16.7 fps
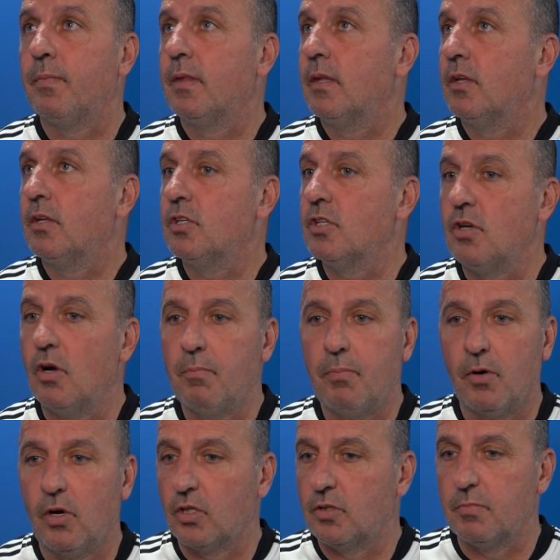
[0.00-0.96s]
Mm. You know,
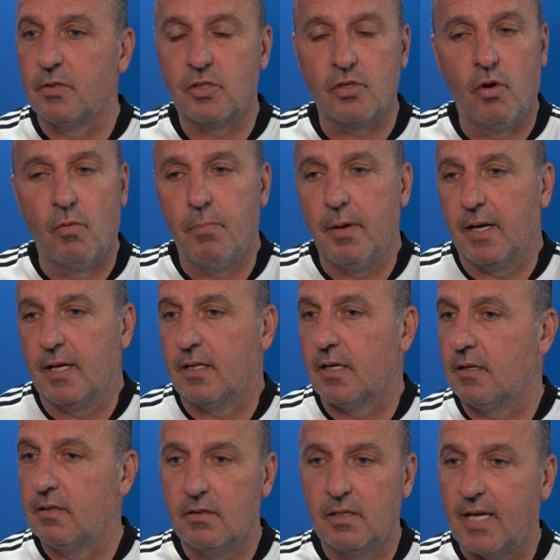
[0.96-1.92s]
Portsmouth's no bigger
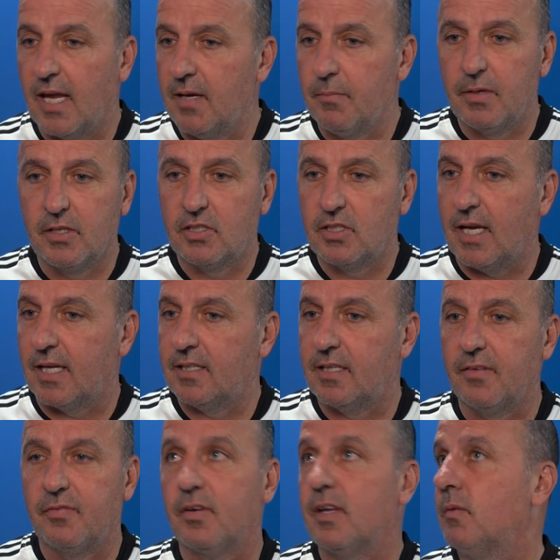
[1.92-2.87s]
than Cambridge
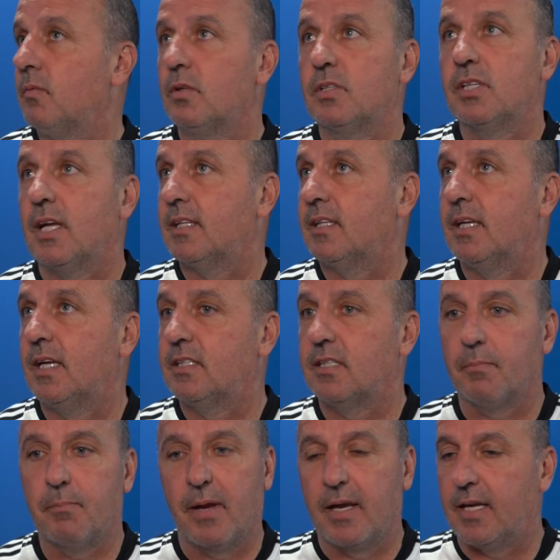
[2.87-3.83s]
Saturday, Fleetwood Saturday.
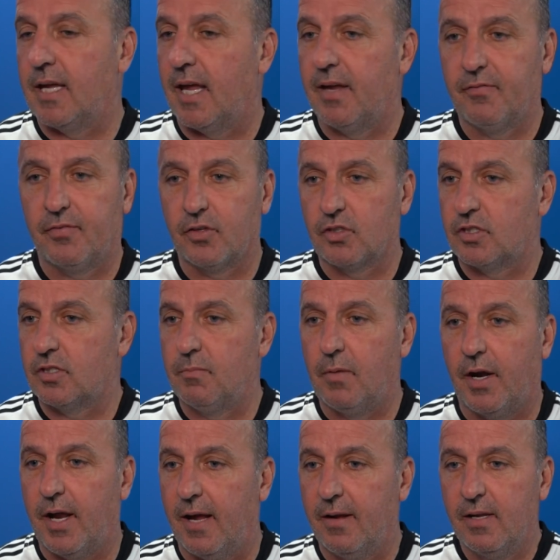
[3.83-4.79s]
It's a big game for us
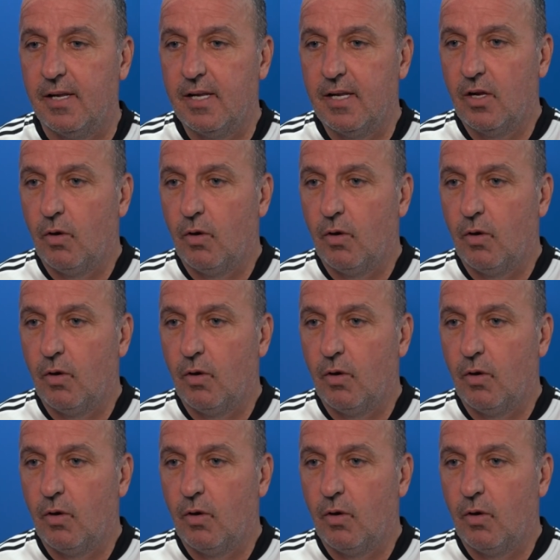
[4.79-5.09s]
tomorrow.